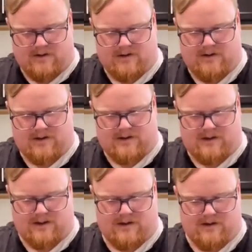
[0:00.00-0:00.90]
You can
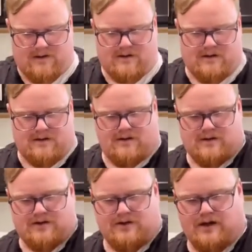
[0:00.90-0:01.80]
see
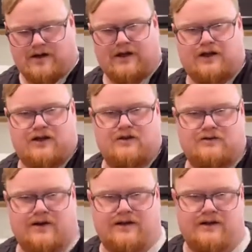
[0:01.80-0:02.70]
starting to get cubes
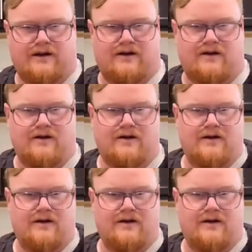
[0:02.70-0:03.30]
right there.